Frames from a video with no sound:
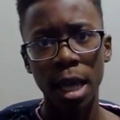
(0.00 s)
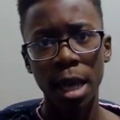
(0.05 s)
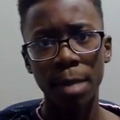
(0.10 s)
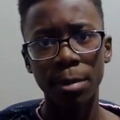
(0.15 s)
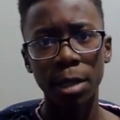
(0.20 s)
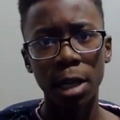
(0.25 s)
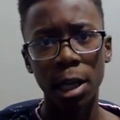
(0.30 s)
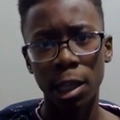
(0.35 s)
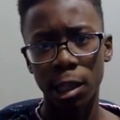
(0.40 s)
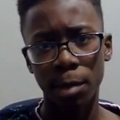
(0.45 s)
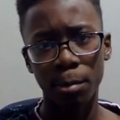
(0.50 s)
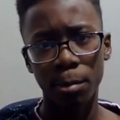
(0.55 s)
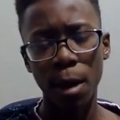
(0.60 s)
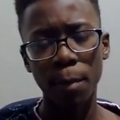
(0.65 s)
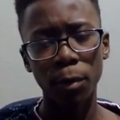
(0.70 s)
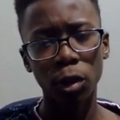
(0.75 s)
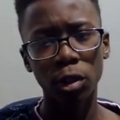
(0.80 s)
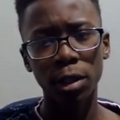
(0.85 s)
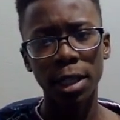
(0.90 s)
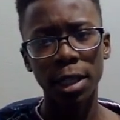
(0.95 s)
Because the
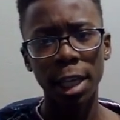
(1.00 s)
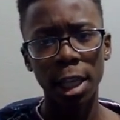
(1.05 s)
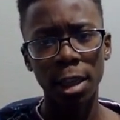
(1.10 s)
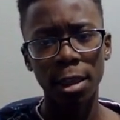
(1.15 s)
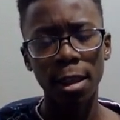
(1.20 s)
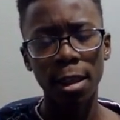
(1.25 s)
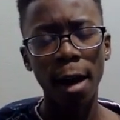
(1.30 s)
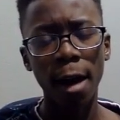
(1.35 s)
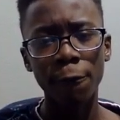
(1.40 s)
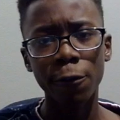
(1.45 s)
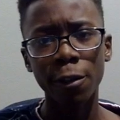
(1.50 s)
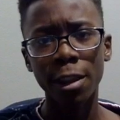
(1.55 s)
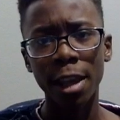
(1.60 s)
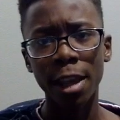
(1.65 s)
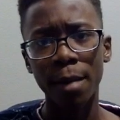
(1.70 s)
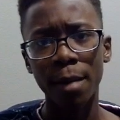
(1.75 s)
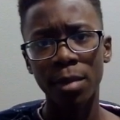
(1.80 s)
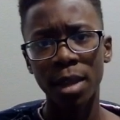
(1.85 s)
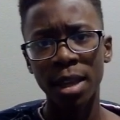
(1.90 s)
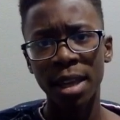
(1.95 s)
Premier League is not for
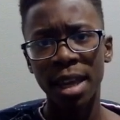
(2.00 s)
them.